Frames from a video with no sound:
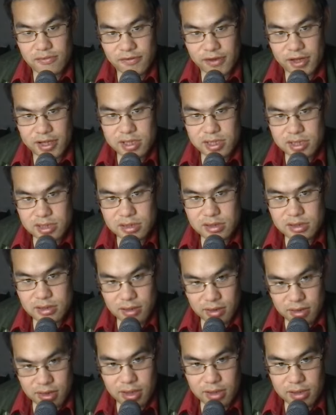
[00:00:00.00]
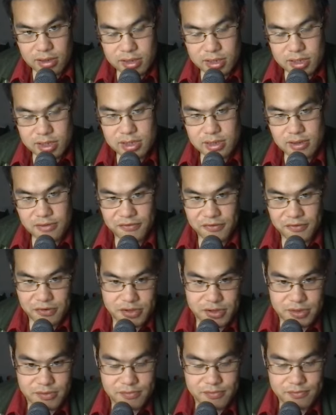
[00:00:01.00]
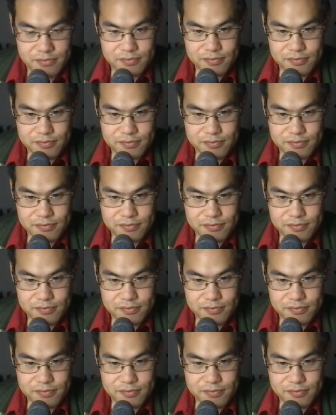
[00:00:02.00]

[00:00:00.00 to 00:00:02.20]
fix things for them.